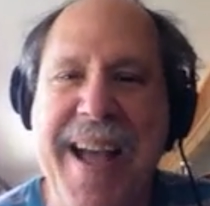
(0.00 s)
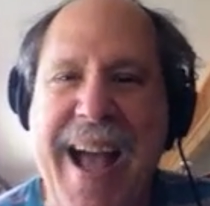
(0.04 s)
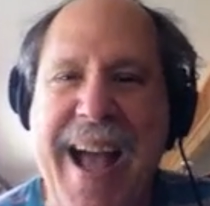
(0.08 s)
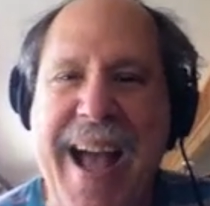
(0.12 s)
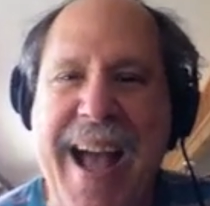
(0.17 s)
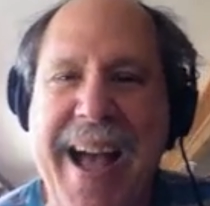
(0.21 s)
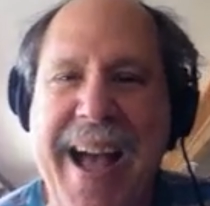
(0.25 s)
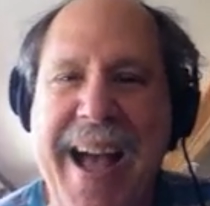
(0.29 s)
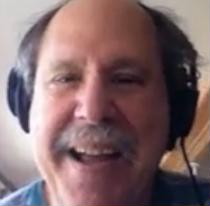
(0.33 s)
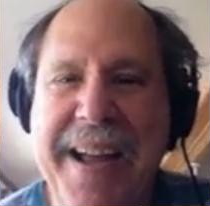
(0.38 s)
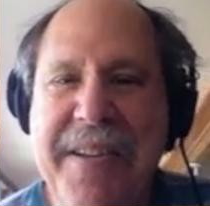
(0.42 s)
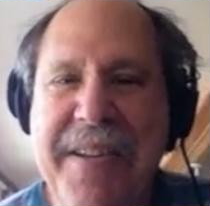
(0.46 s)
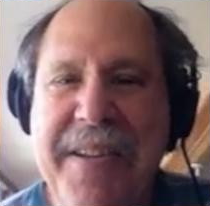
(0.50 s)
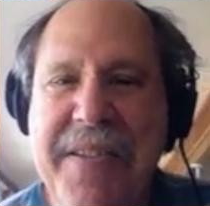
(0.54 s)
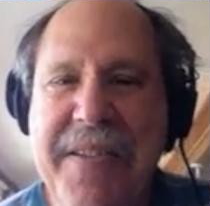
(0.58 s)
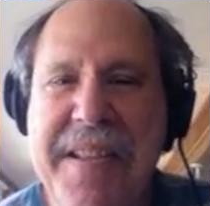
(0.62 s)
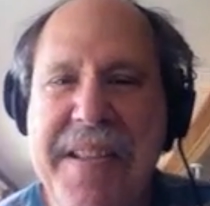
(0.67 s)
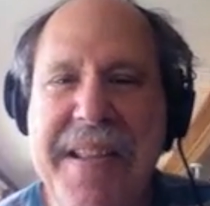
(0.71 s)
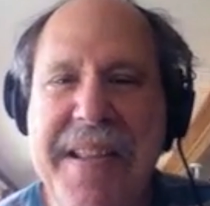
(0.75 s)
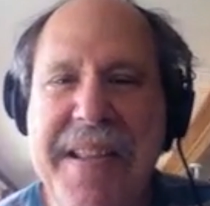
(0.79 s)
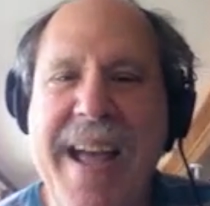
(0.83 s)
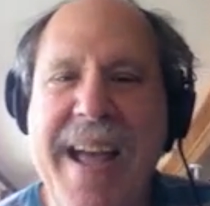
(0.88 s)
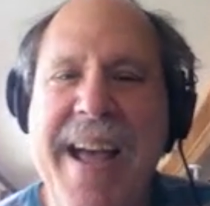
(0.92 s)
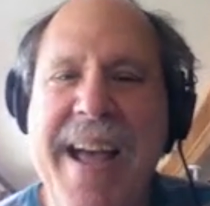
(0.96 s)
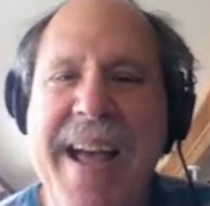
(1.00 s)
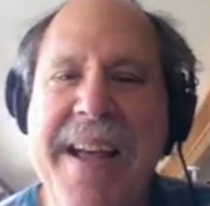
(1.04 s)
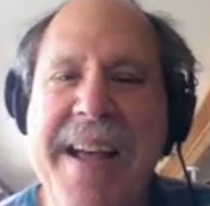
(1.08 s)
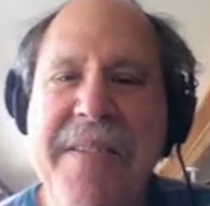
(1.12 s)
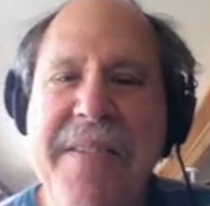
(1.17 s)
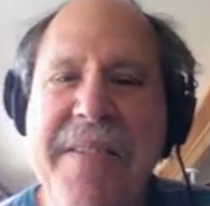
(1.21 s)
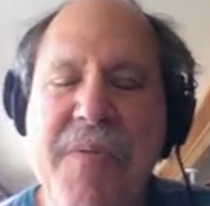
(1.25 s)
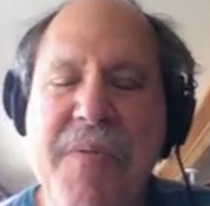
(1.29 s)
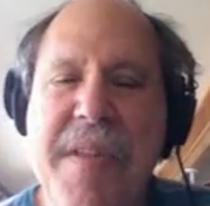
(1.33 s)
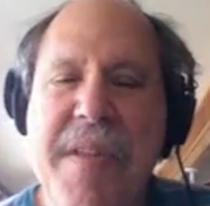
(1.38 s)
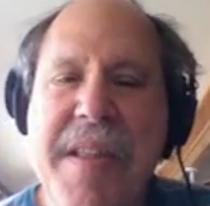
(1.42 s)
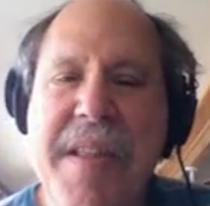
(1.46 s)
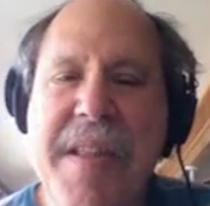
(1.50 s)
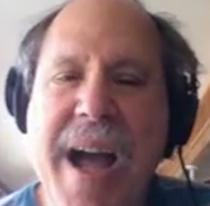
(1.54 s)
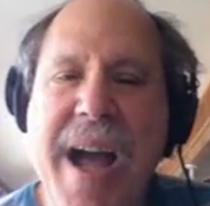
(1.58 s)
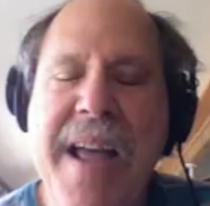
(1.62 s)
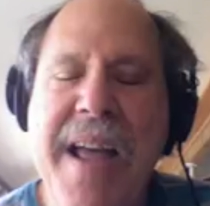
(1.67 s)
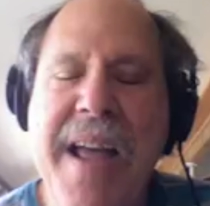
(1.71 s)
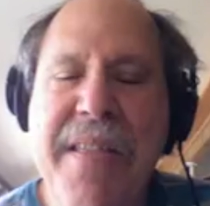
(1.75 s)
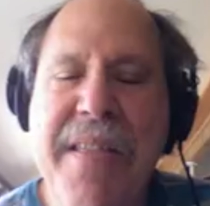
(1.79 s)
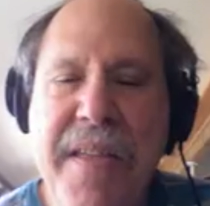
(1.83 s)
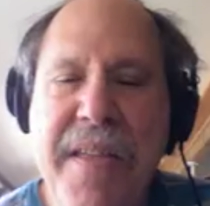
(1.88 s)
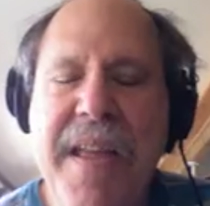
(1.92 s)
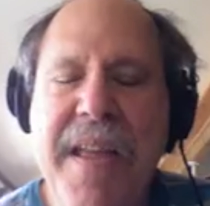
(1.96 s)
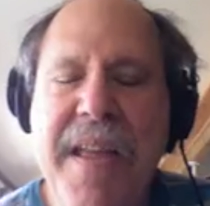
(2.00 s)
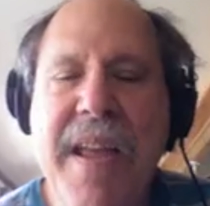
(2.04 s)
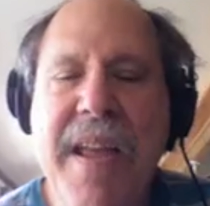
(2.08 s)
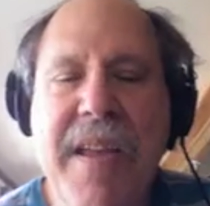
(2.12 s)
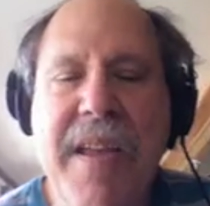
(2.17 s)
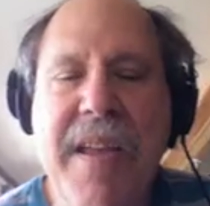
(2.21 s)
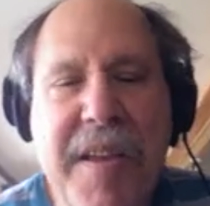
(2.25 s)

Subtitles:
And I think